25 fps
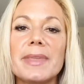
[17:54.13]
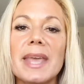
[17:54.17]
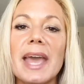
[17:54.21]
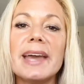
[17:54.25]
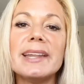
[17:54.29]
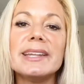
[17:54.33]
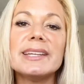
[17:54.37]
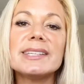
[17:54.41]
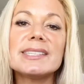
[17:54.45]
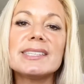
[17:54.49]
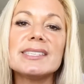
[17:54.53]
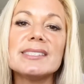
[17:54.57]

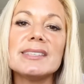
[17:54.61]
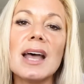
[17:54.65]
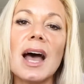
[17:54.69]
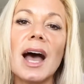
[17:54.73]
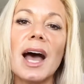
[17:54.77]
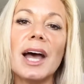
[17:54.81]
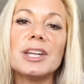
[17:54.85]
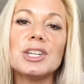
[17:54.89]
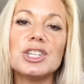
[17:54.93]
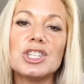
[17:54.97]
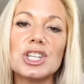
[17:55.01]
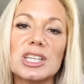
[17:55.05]
and it's
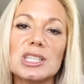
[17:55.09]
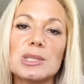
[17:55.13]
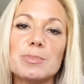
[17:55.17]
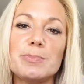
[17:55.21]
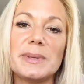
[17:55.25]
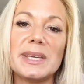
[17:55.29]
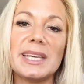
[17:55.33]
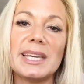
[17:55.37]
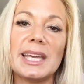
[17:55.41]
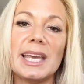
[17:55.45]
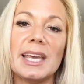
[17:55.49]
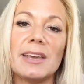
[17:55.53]
not just
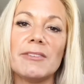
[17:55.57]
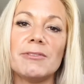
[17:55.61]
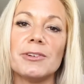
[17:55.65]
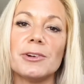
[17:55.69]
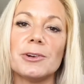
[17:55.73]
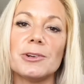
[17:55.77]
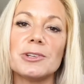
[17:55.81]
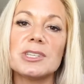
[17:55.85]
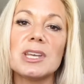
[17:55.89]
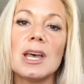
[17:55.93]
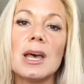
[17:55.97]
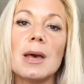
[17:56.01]

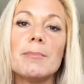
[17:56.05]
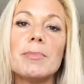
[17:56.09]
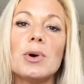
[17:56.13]
behaviors.